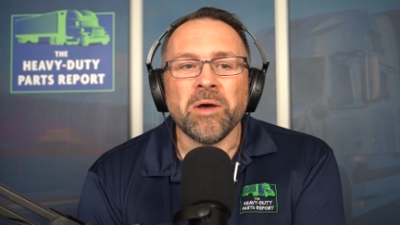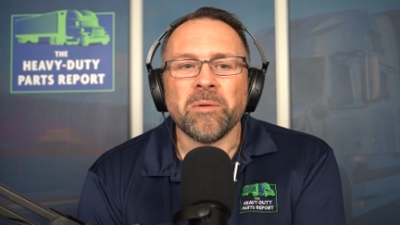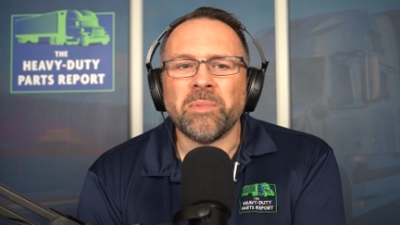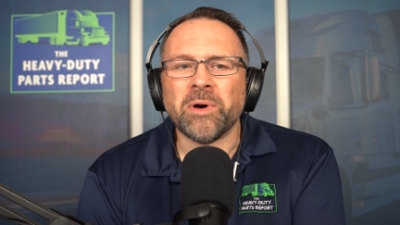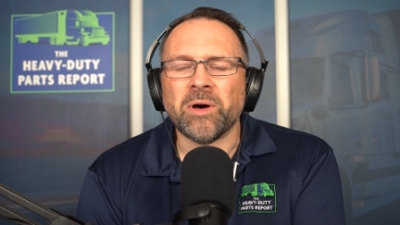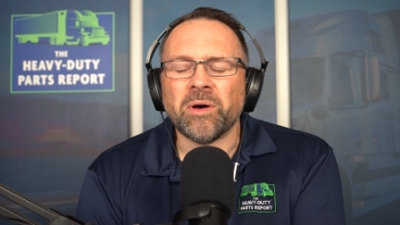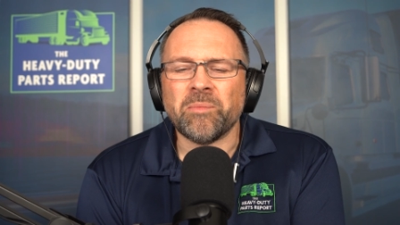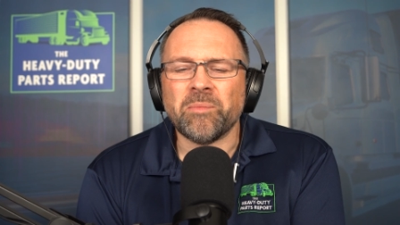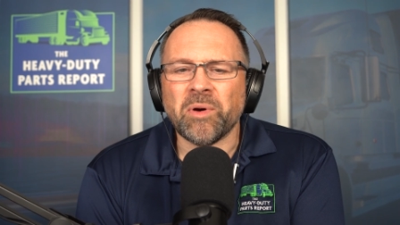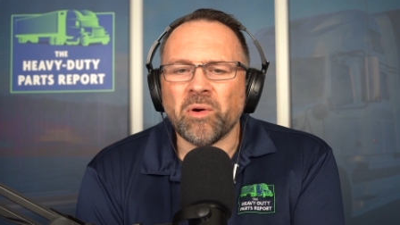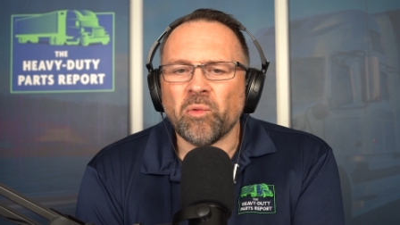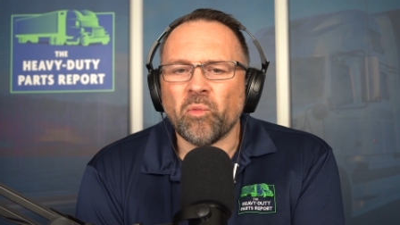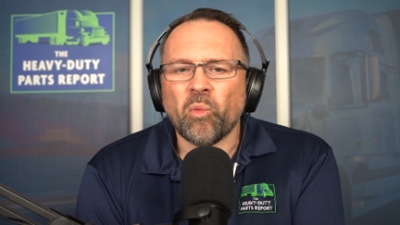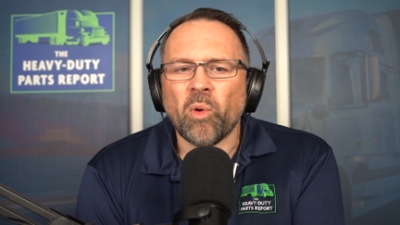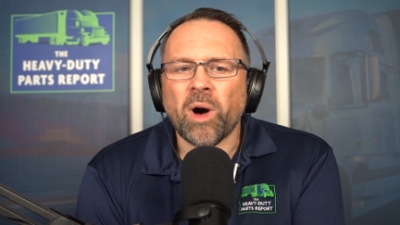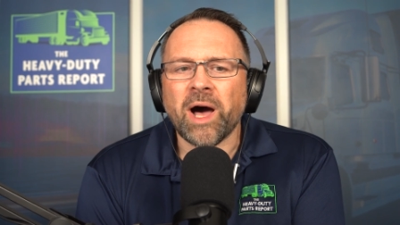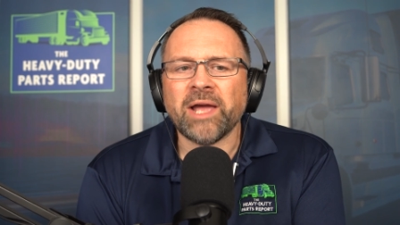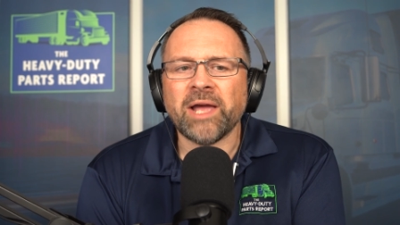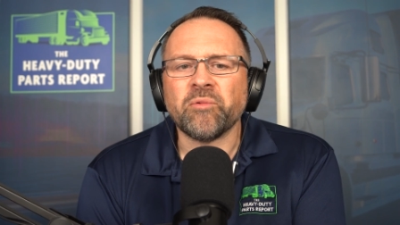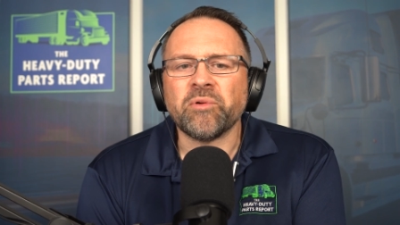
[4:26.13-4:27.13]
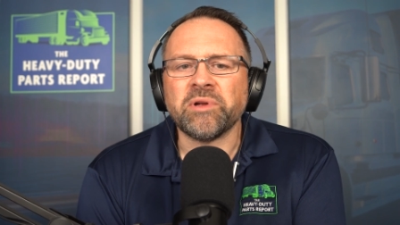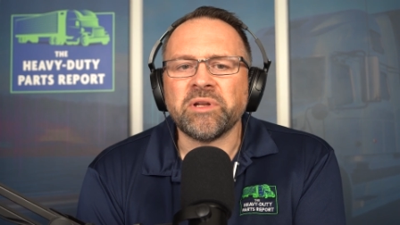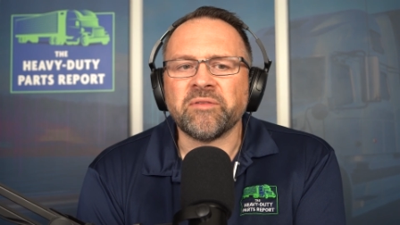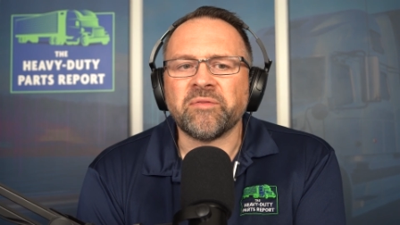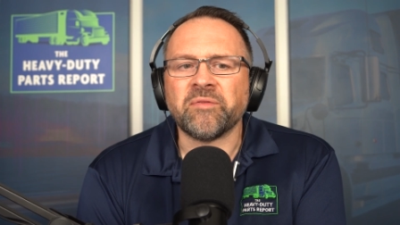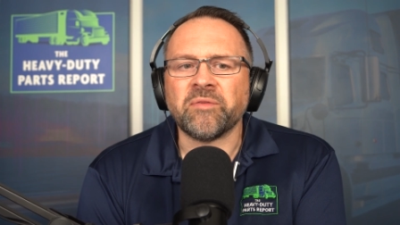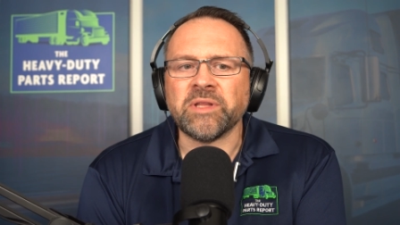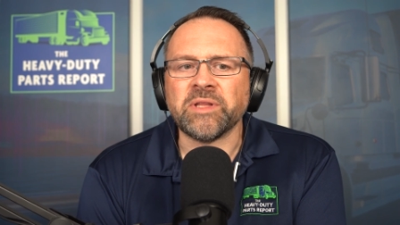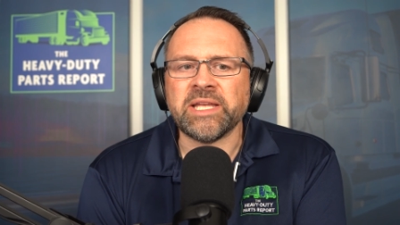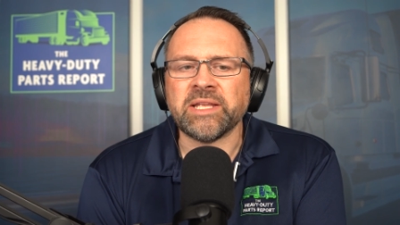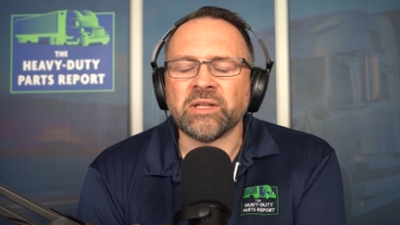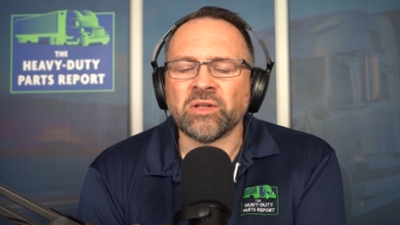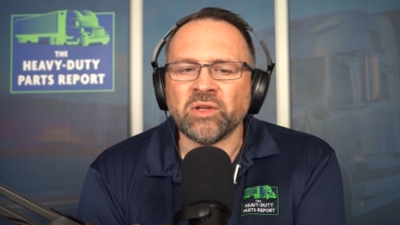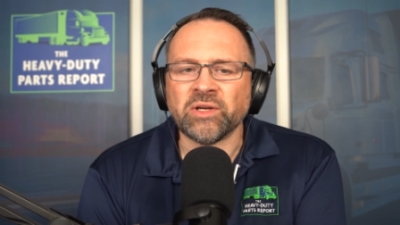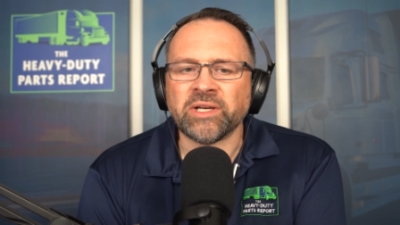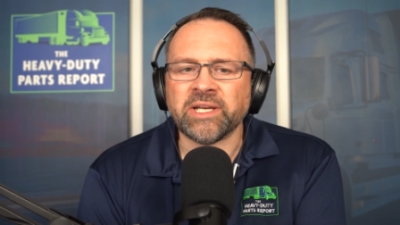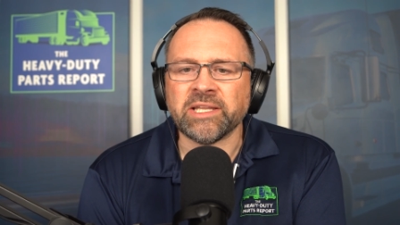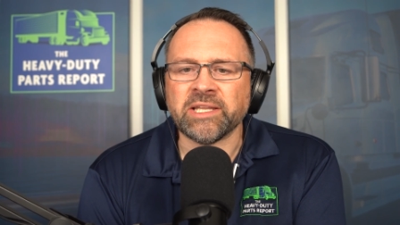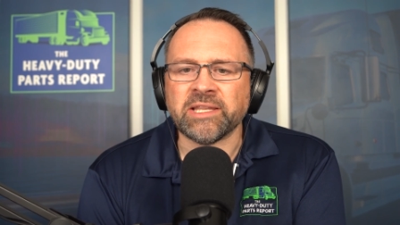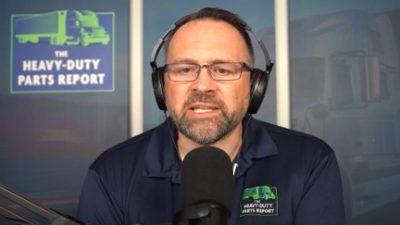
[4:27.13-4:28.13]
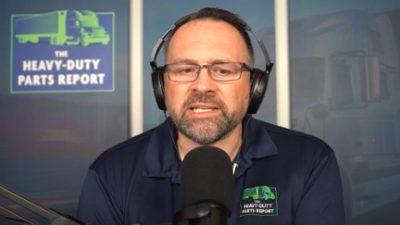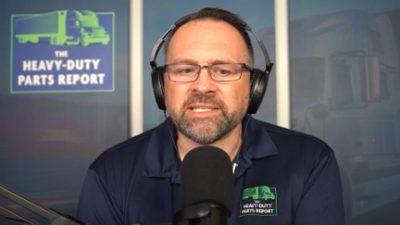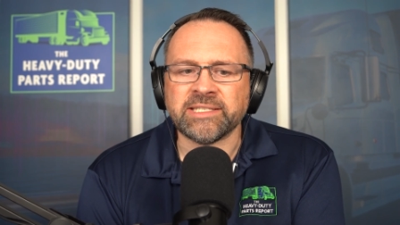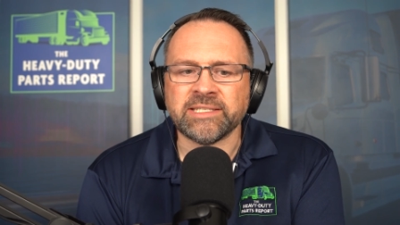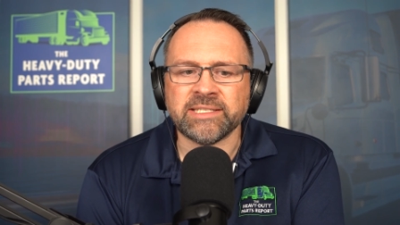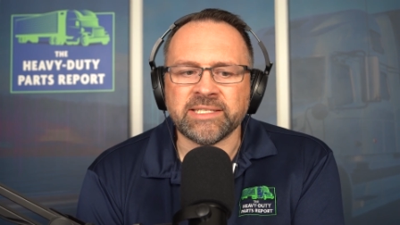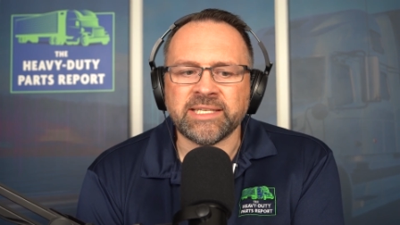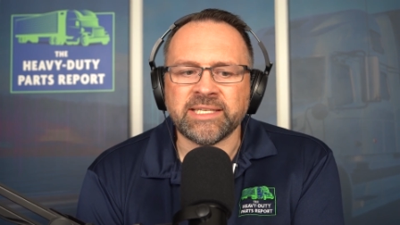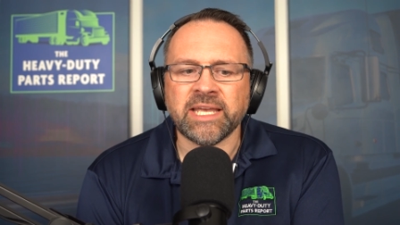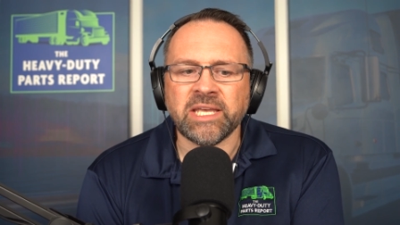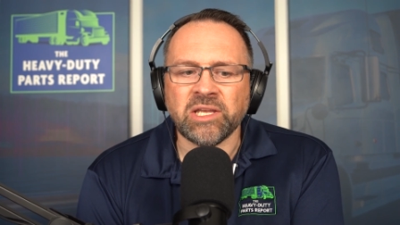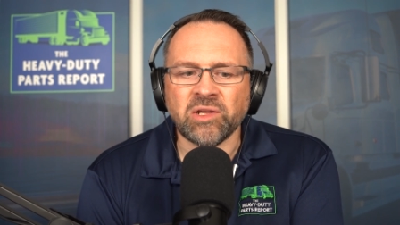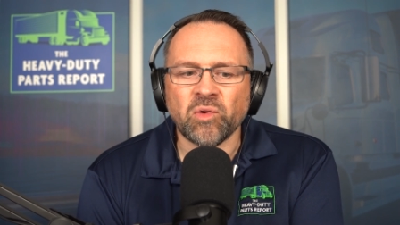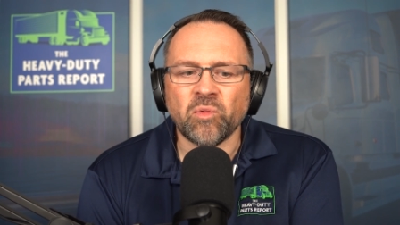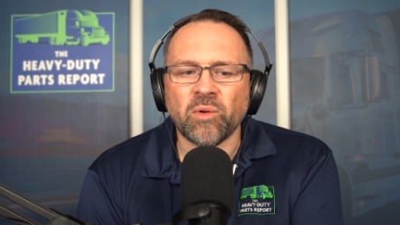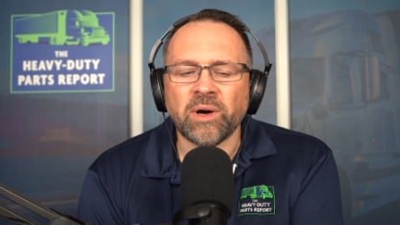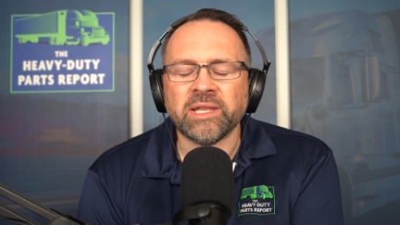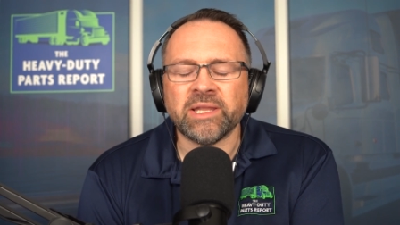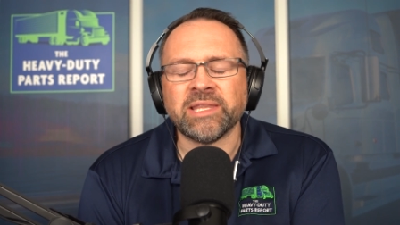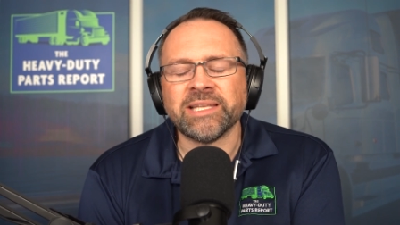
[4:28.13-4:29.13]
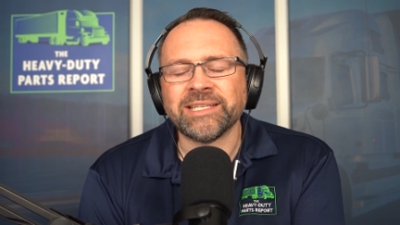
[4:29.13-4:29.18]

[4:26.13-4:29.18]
But but why would a fleet look at this and say, you know what,